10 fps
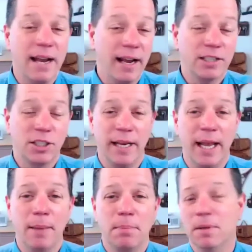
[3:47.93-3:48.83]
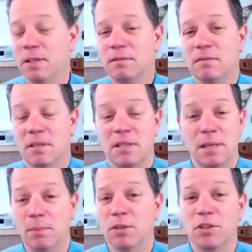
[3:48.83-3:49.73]
actually happened, a
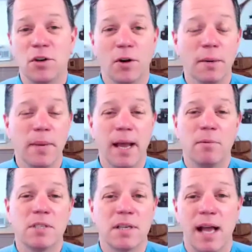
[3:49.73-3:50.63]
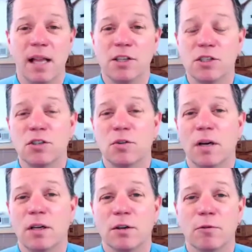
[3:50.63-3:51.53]
similar story to me. I was a college
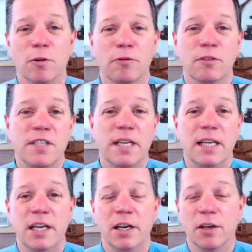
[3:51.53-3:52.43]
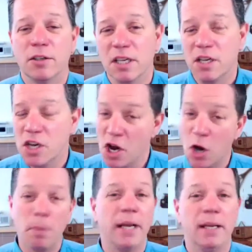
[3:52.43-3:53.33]
instructor for 15 years, and
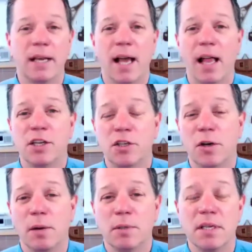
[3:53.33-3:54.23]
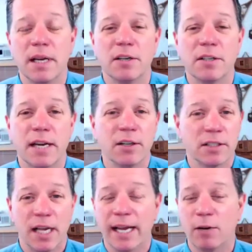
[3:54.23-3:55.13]
nobody in the college knew I was an entertainer.
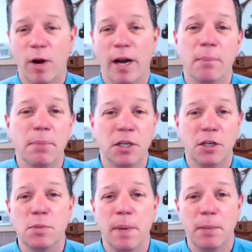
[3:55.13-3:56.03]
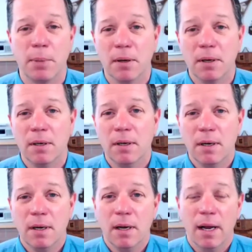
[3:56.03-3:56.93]
So I had to write up in the newspaper.
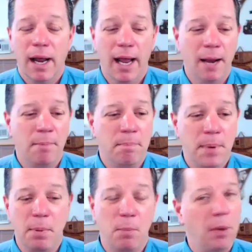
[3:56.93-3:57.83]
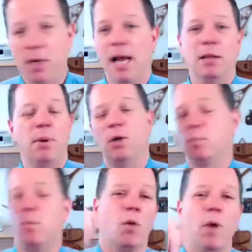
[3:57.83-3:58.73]
And people put it on the post
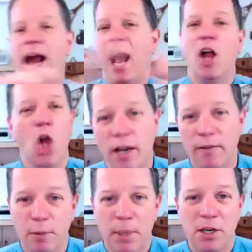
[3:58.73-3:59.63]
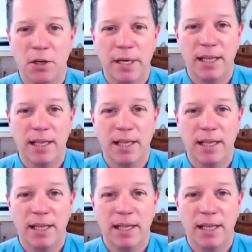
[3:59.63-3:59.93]
board and went, how long have you been doing